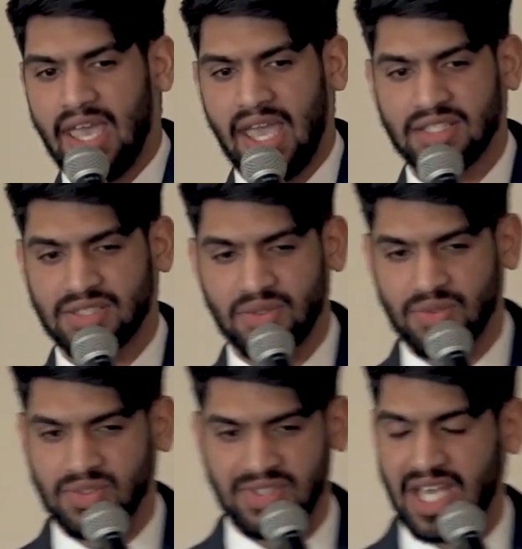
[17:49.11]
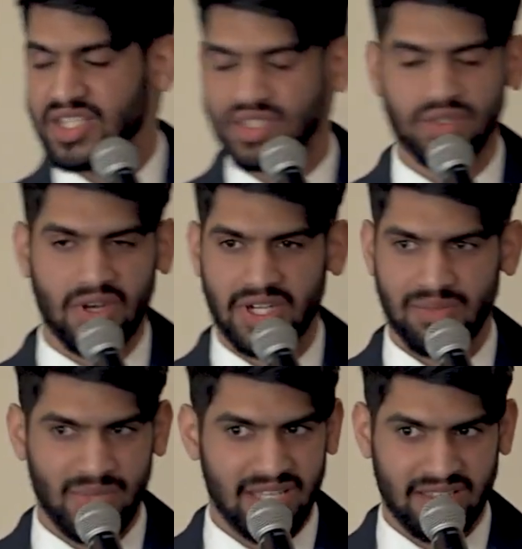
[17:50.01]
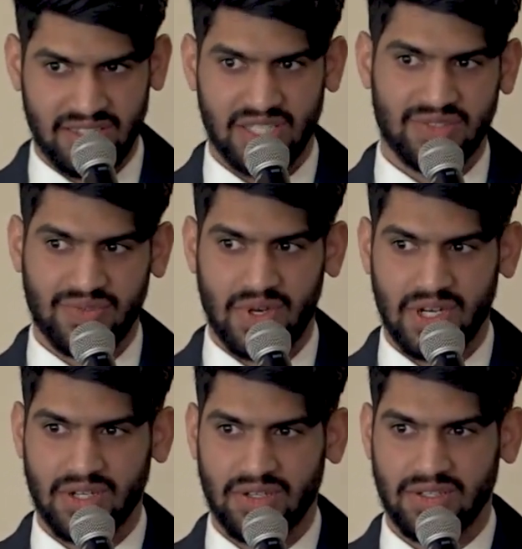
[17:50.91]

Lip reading: And so now that you've already made it this far,